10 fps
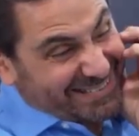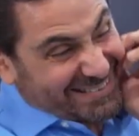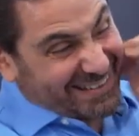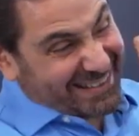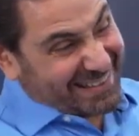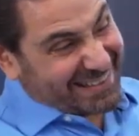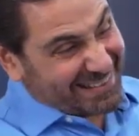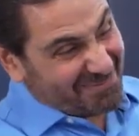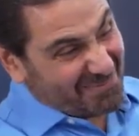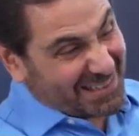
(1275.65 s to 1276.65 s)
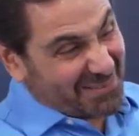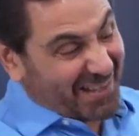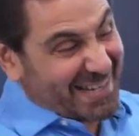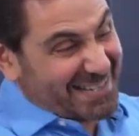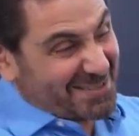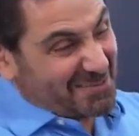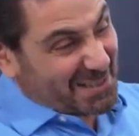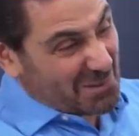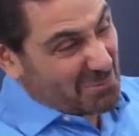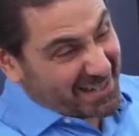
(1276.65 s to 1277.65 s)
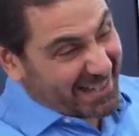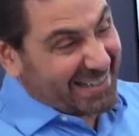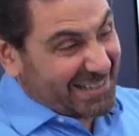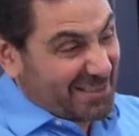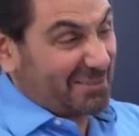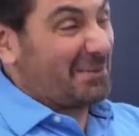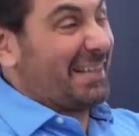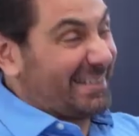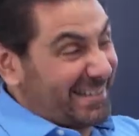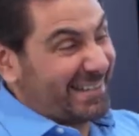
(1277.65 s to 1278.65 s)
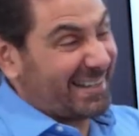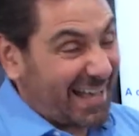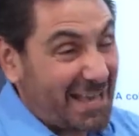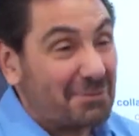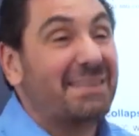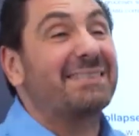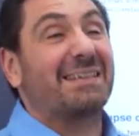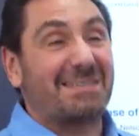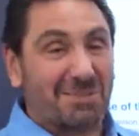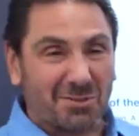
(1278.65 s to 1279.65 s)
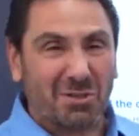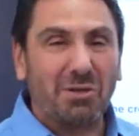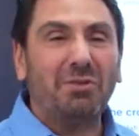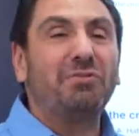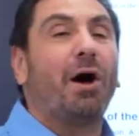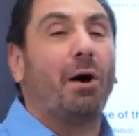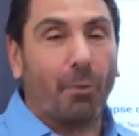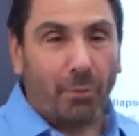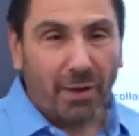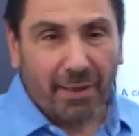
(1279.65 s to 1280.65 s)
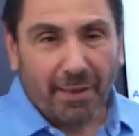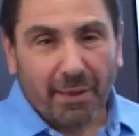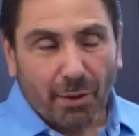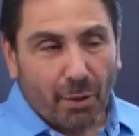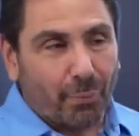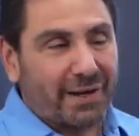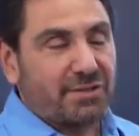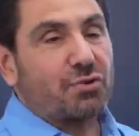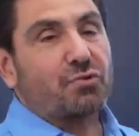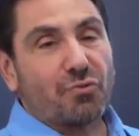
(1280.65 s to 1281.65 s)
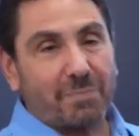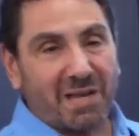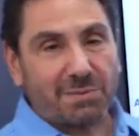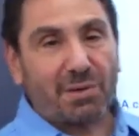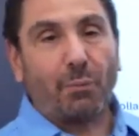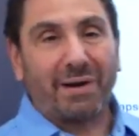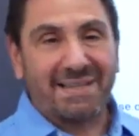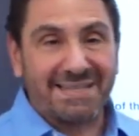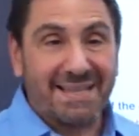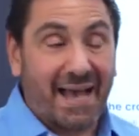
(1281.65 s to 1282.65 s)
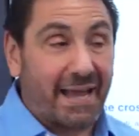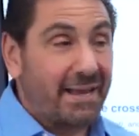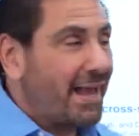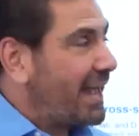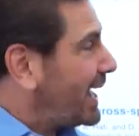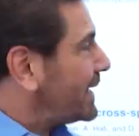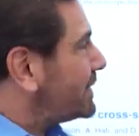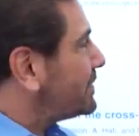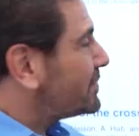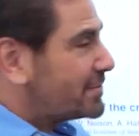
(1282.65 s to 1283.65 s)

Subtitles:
do I think my device is really 193 at 10K? I don't think so. So you'll know when it's a true measurement and when it's not. And you